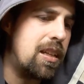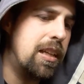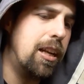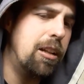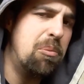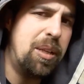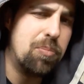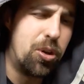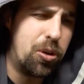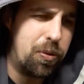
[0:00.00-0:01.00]
A little bit
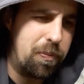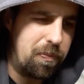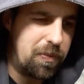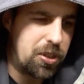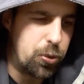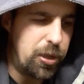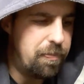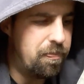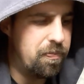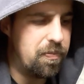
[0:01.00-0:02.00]
more
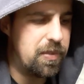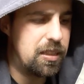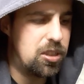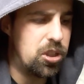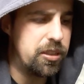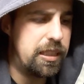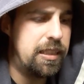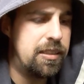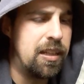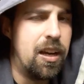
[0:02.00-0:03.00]
grim thought
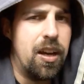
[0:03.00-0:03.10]
is,